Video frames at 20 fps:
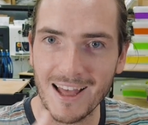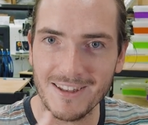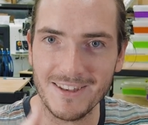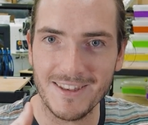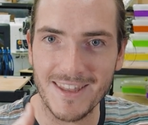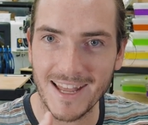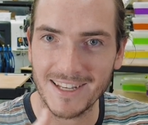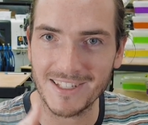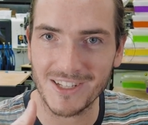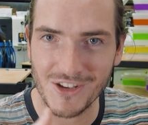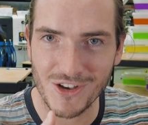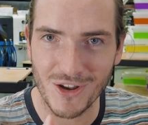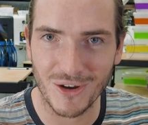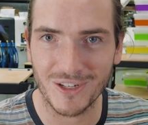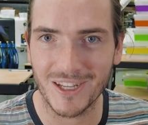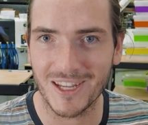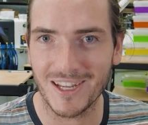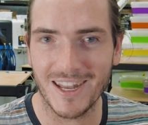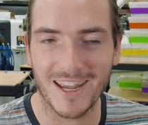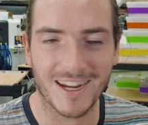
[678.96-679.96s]
net
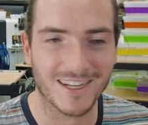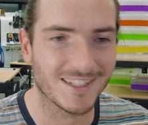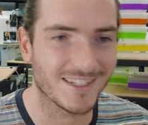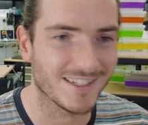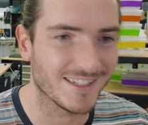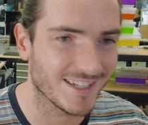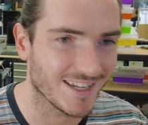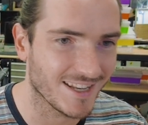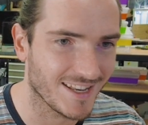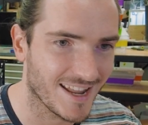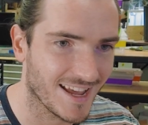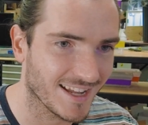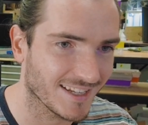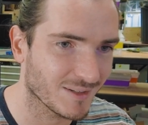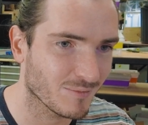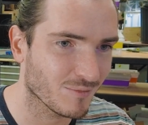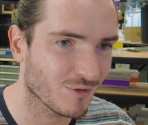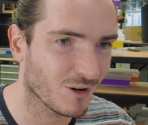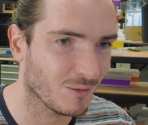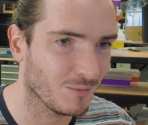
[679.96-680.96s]
not connected to
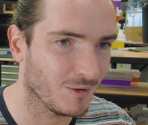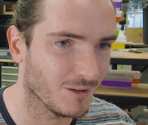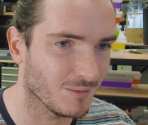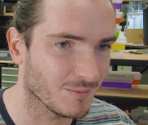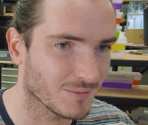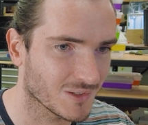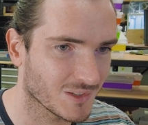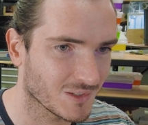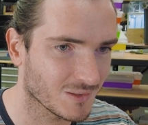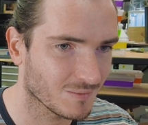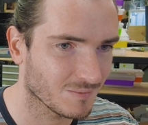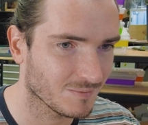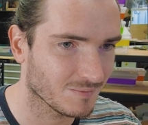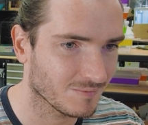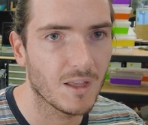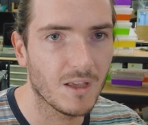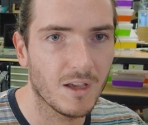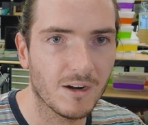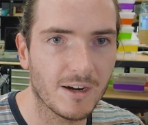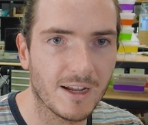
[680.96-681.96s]
net problems.
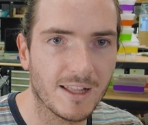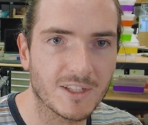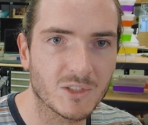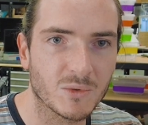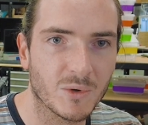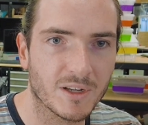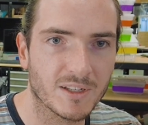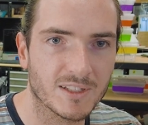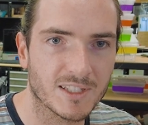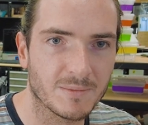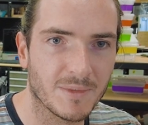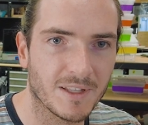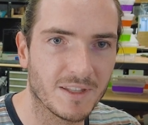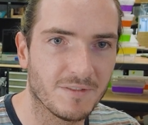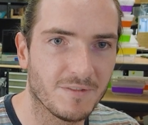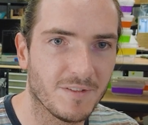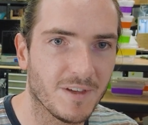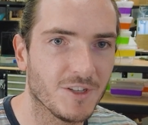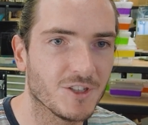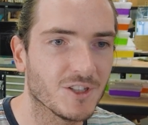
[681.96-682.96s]
All right, let's work on some other
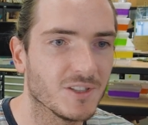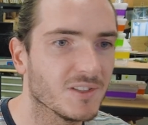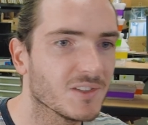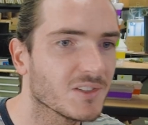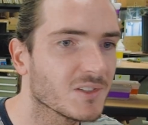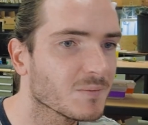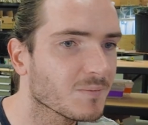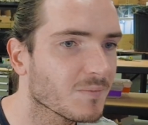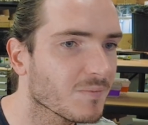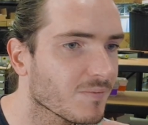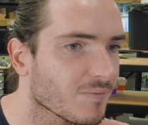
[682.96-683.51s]
features.